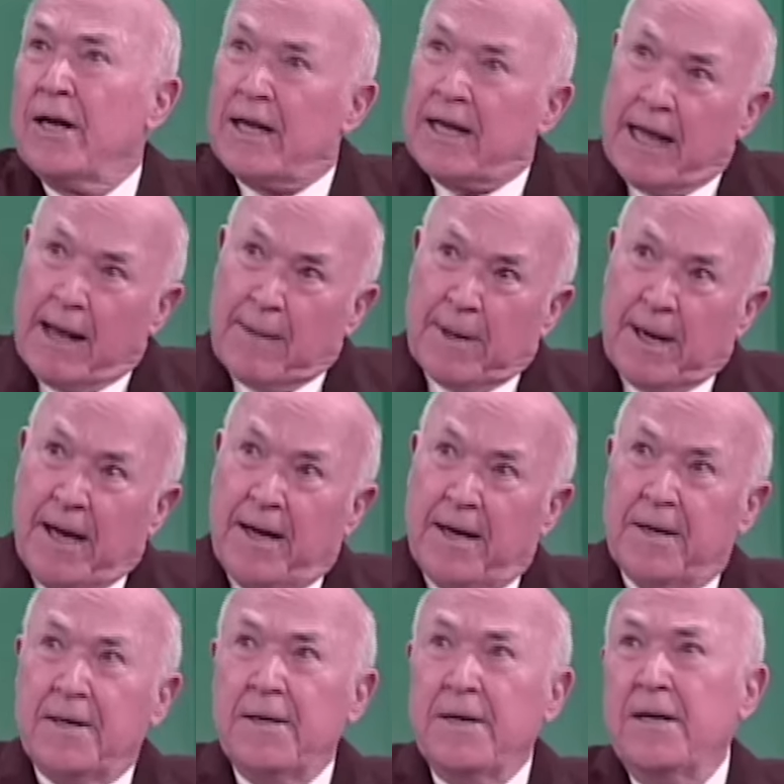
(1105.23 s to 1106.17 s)

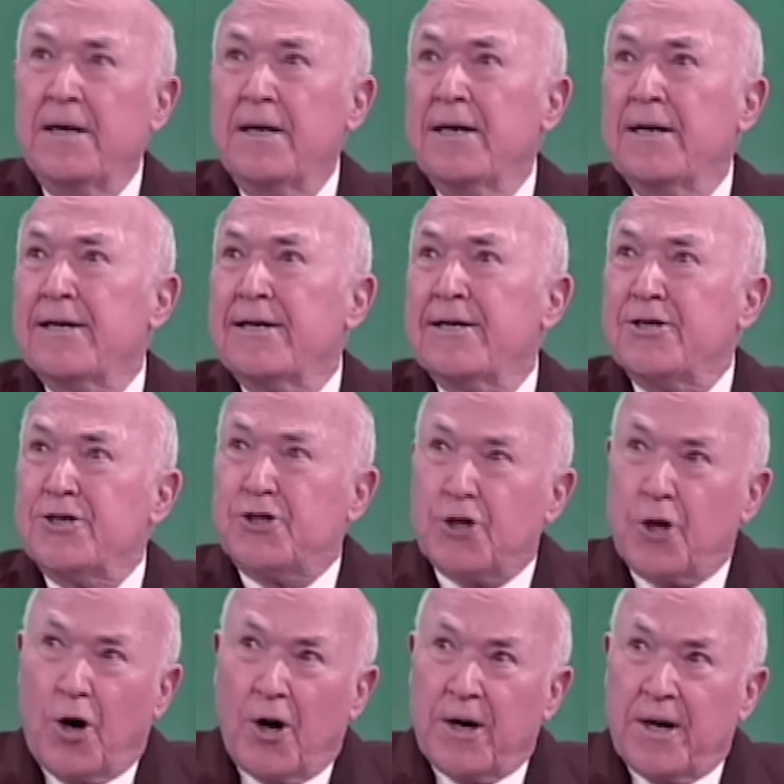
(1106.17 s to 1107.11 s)
Lebanon,
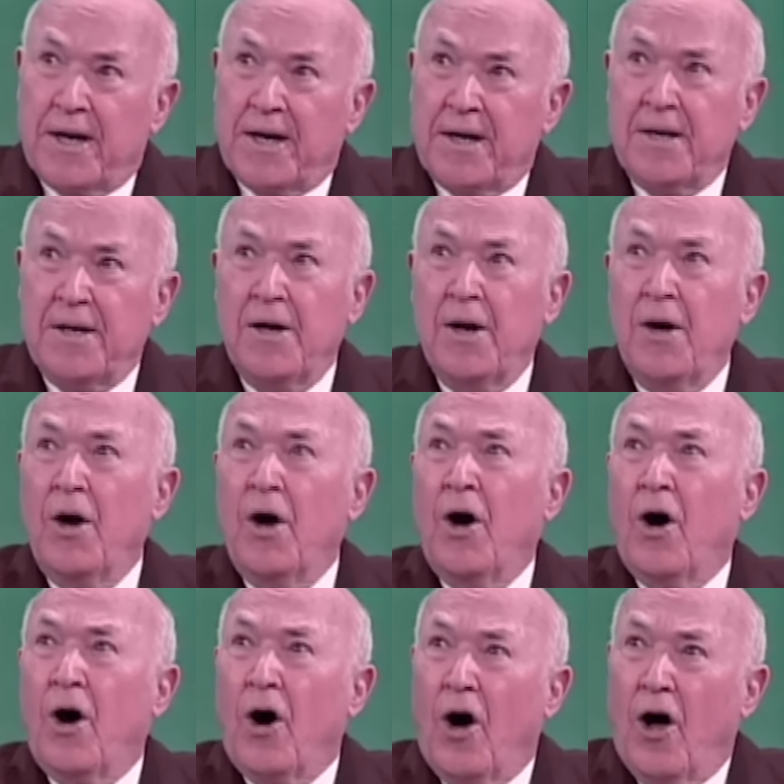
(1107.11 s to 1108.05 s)
Jordan,
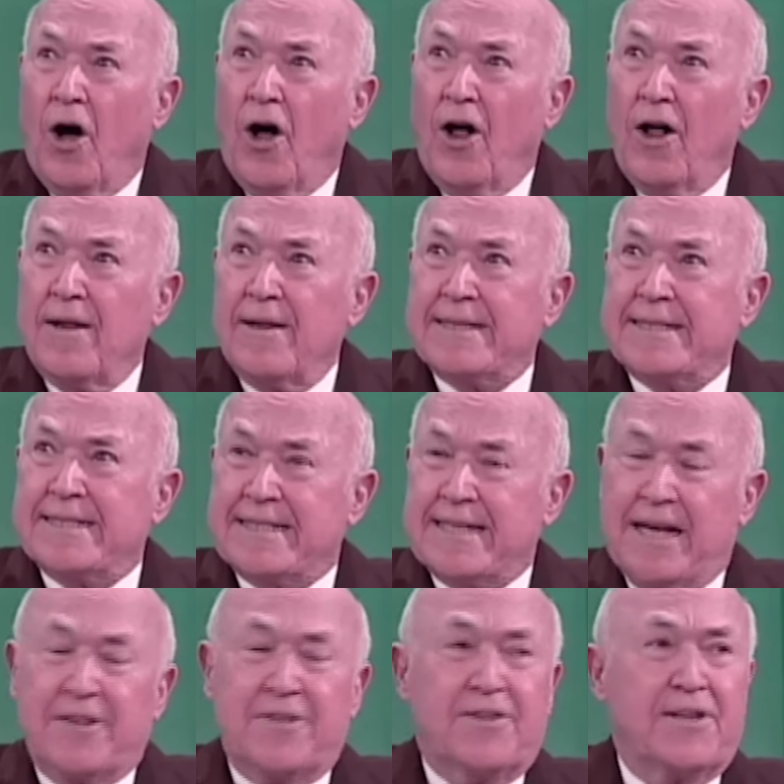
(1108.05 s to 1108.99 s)
all
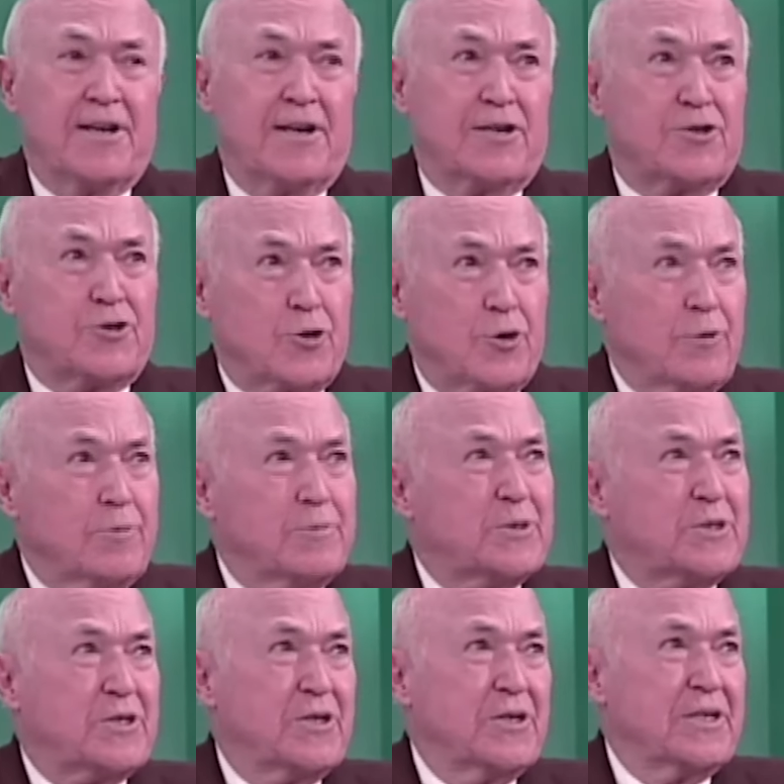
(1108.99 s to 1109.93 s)
sent their
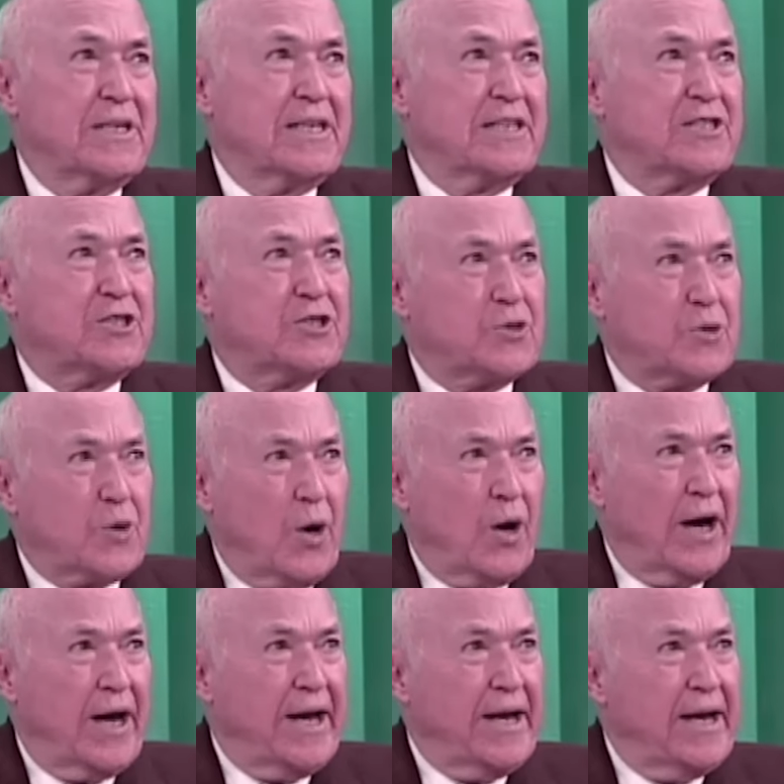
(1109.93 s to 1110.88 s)
troops to
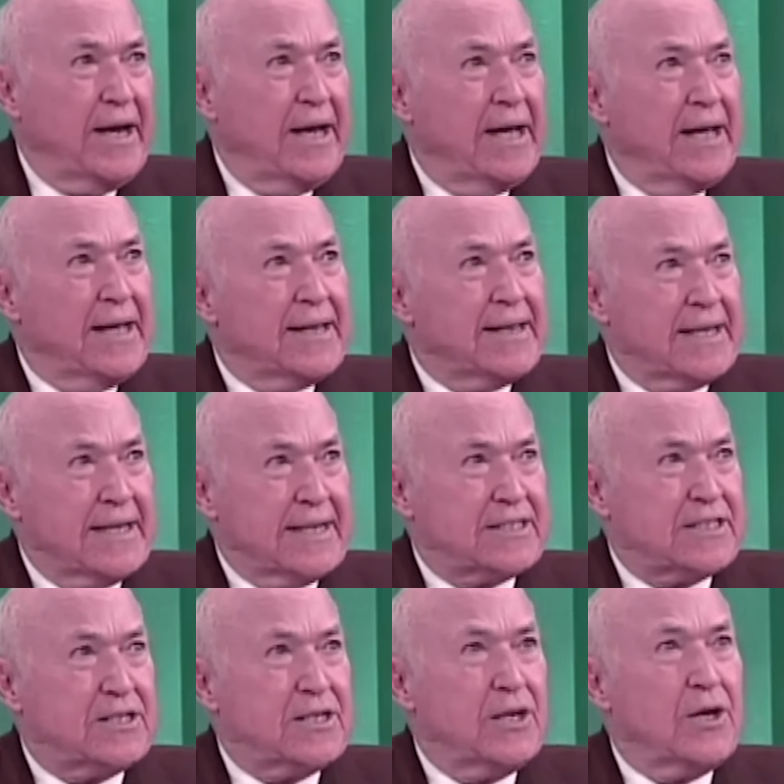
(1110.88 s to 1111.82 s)
destroy
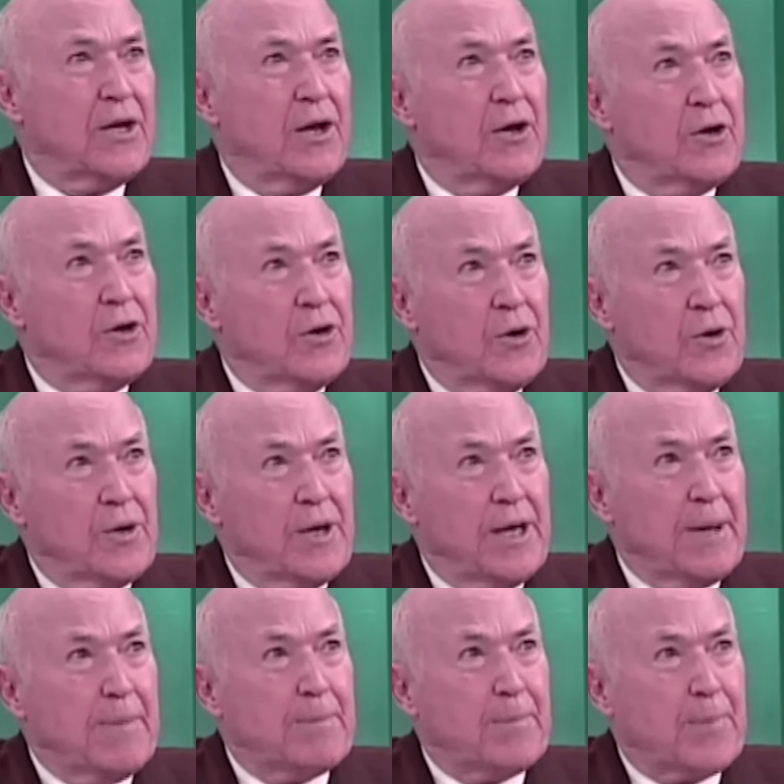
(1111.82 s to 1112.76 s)
this
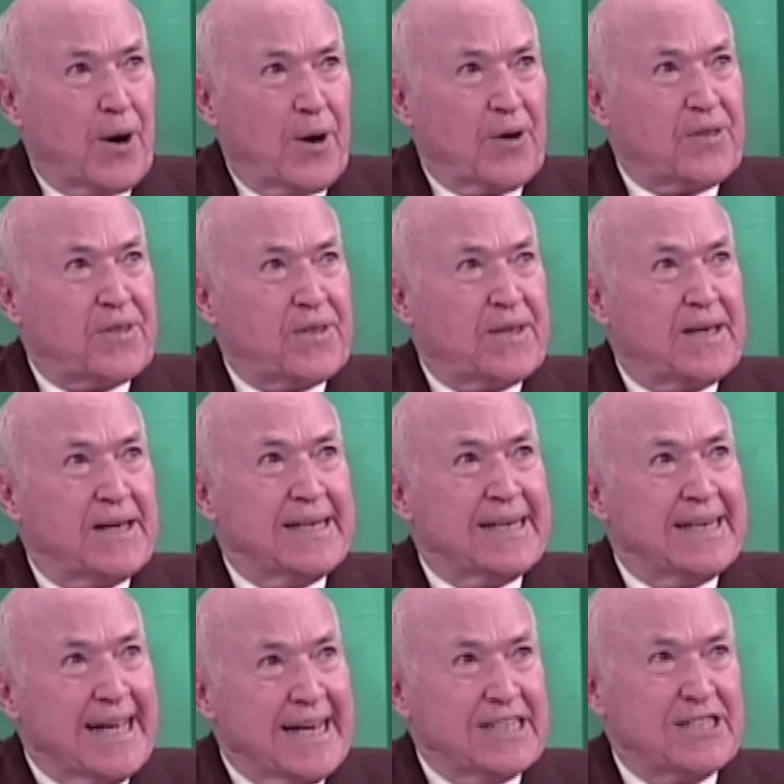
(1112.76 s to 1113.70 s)
newly birthed
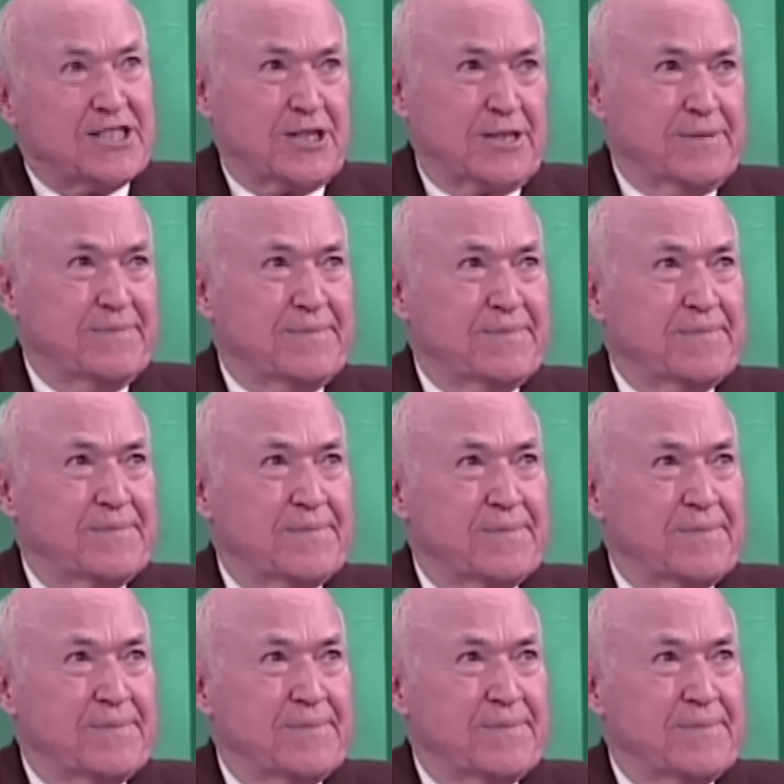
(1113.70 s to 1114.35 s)
nation.